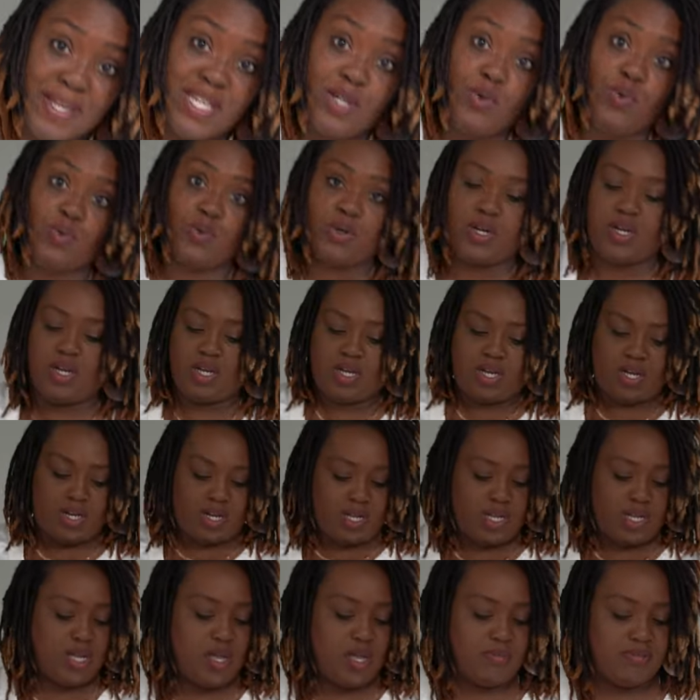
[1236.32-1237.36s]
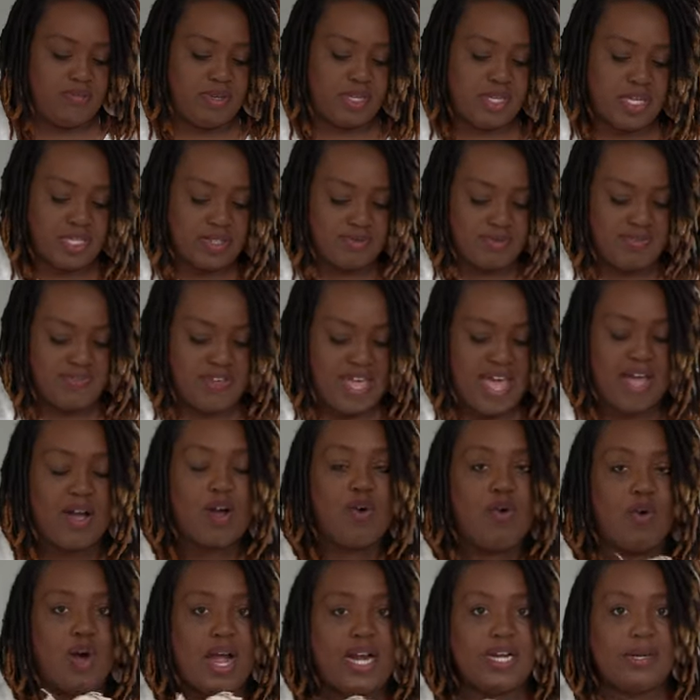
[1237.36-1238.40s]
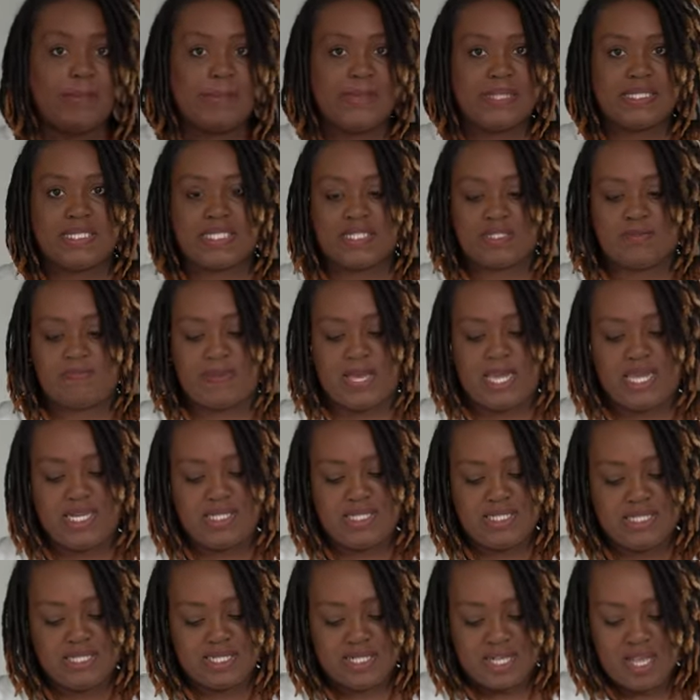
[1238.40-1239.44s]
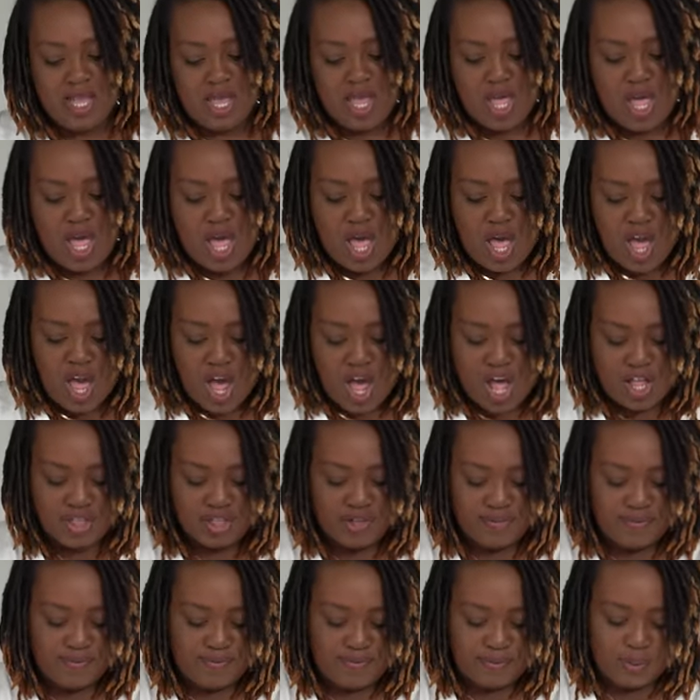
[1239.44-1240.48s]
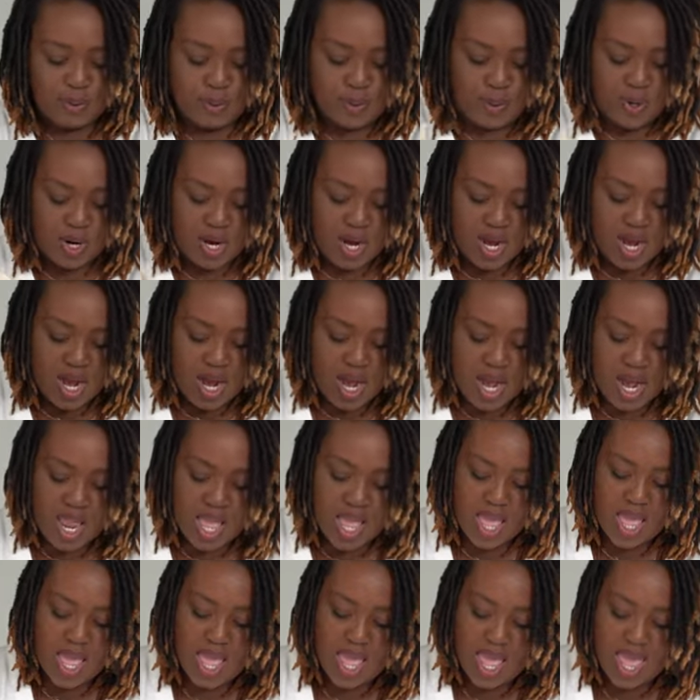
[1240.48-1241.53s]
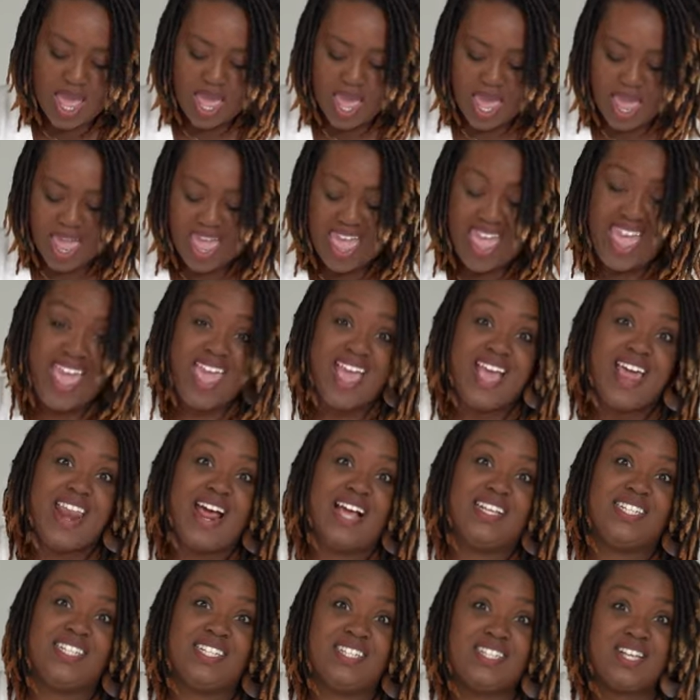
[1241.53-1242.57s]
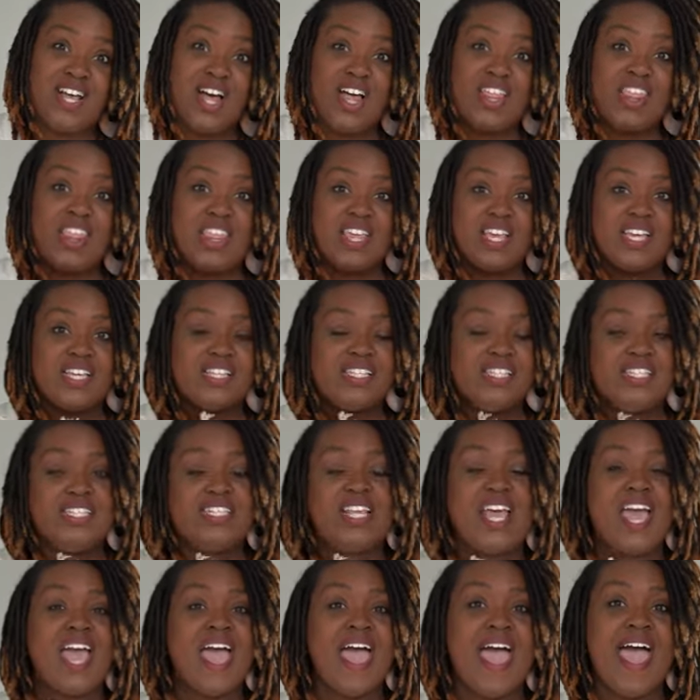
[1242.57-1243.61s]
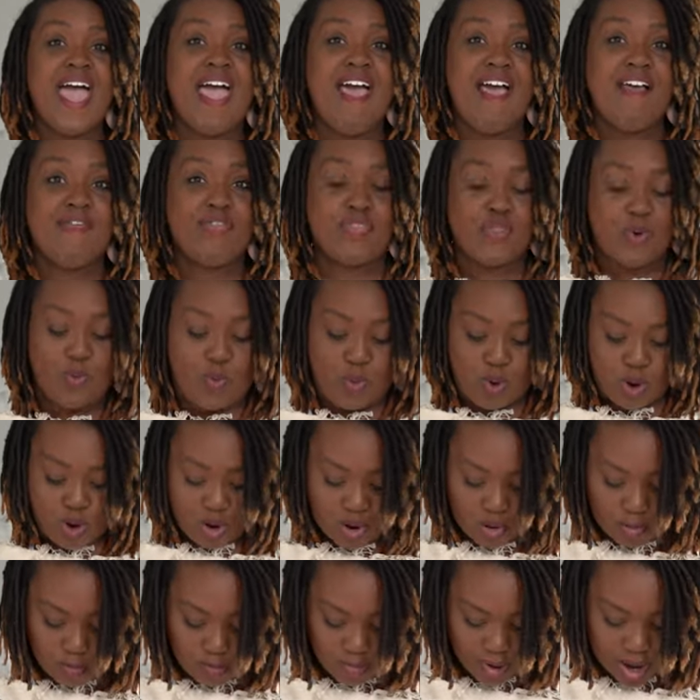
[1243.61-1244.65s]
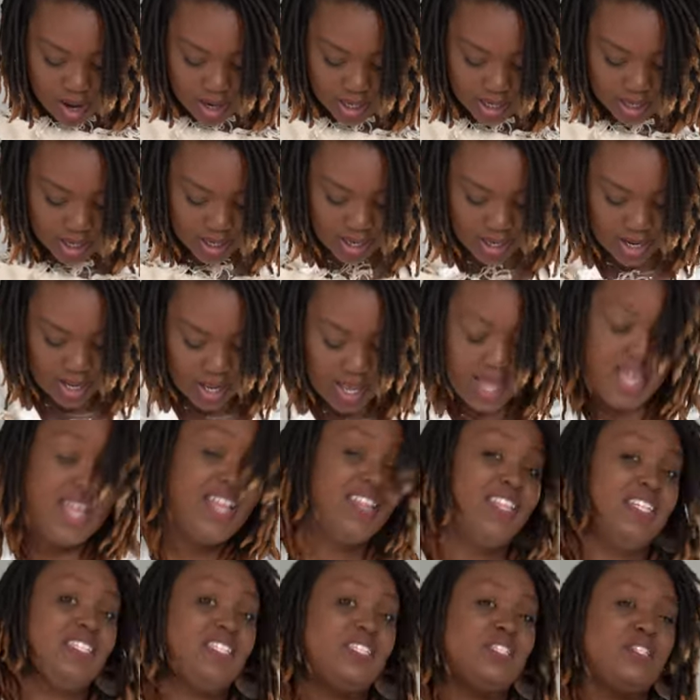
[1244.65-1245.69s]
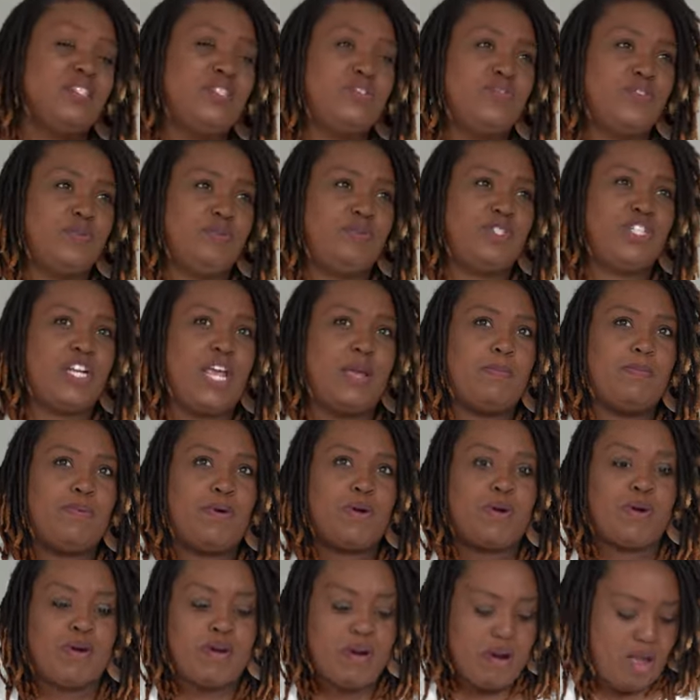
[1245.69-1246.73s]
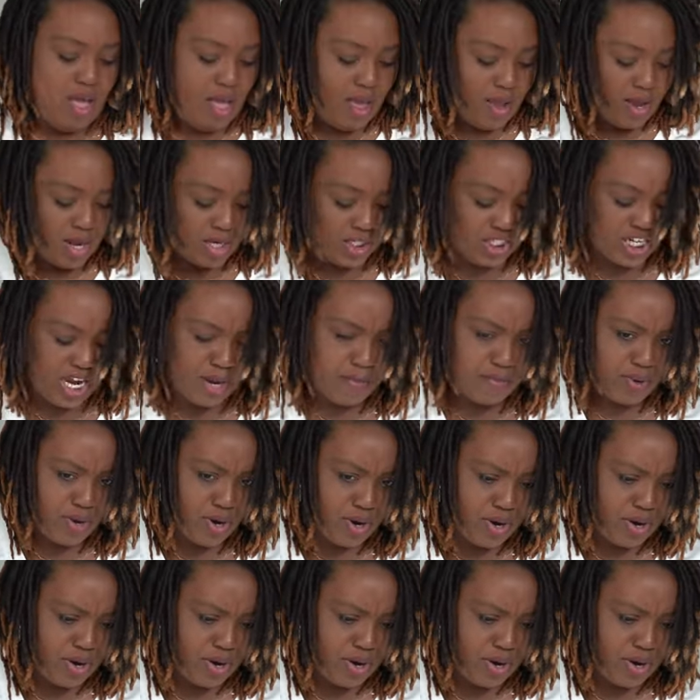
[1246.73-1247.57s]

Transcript: big rug because we've got quite a bit of space on the floor. And I saw this at the World Market. This is from Jaipur. I